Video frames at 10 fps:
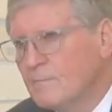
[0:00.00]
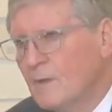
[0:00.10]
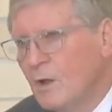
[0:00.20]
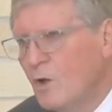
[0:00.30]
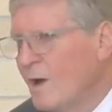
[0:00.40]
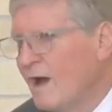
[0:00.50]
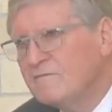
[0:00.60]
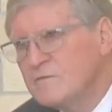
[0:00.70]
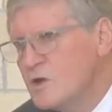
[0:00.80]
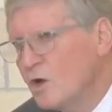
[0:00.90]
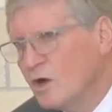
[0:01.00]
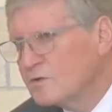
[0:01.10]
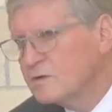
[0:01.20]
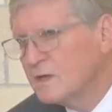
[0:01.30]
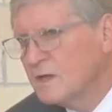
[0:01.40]
who have
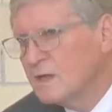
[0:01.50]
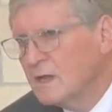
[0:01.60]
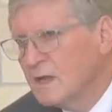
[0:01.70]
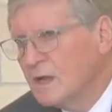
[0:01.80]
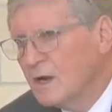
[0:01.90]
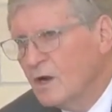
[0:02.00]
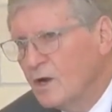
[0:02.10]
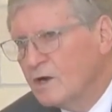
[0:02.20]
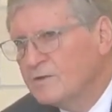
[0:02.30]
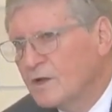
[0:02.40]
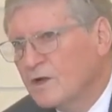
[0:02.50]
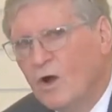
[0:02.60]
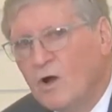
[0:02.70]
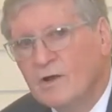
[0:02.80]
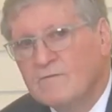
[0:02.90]
not heard the
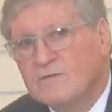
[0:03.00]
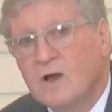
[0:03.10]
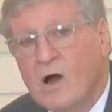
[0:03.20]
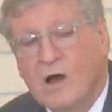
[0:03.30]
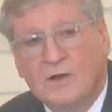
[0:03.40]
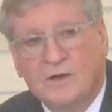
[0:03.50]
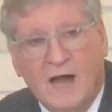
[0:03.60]
call of God